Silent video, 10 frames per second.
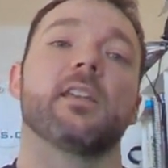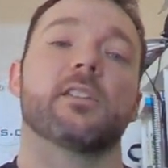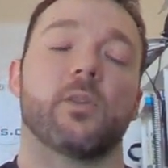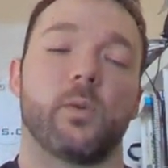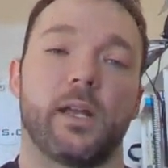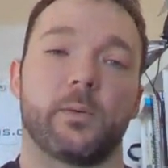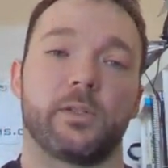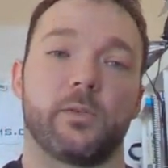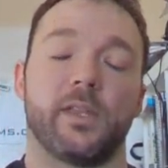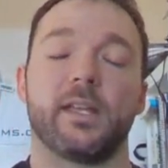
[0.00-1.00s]
So what I would
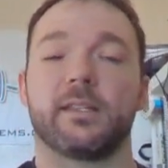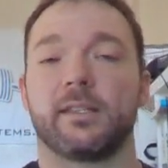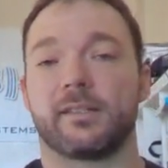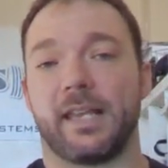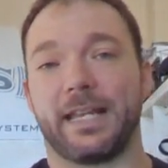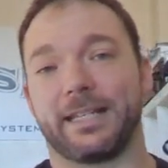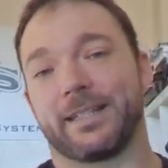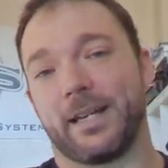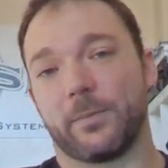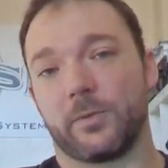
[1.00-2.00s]
do then is
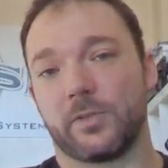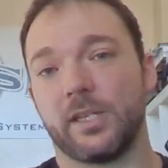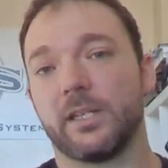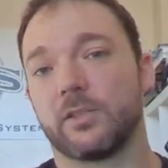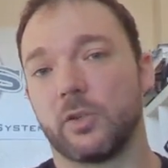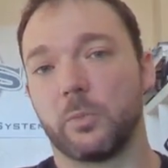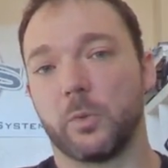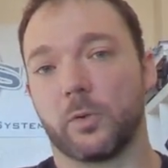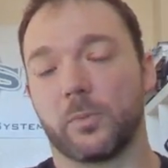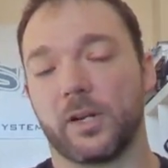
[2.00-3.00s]
anytime you see two
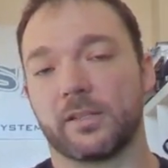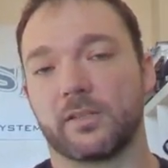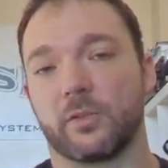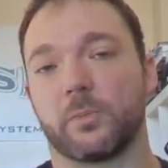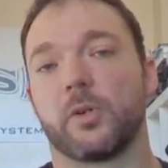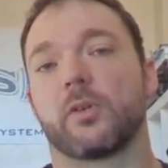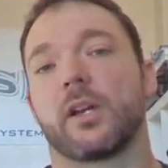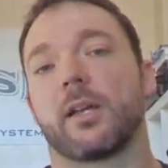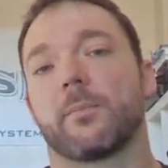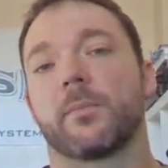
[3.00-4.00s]
board press in your
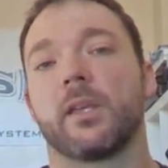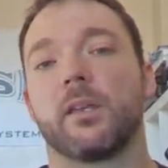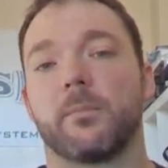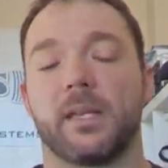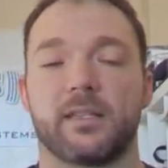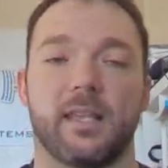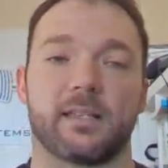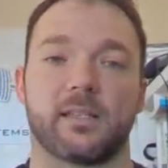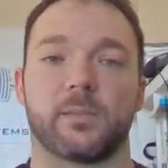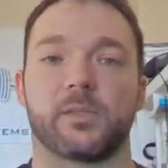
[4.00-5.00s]
program, make that
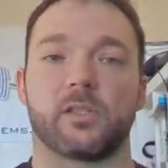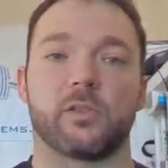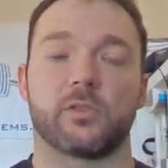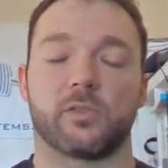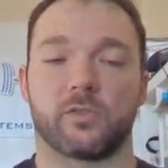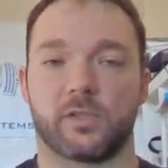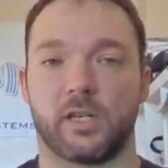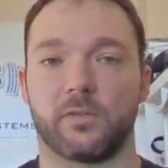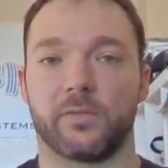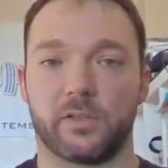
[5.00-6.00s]
substitution
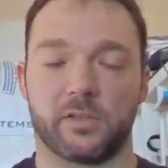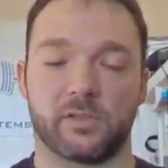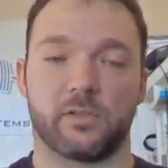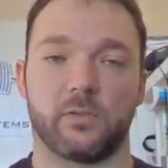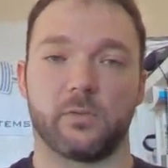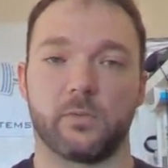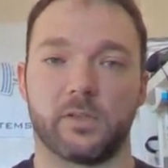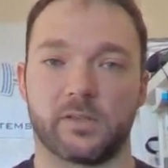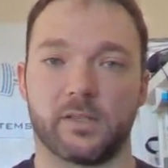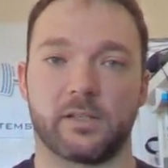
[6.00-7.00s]
yourself and just do
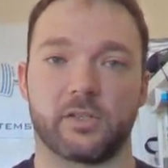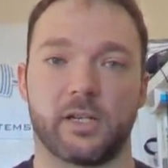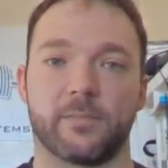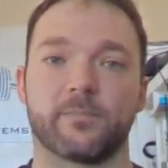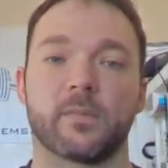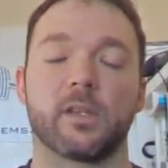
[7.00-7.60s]
the slingshot.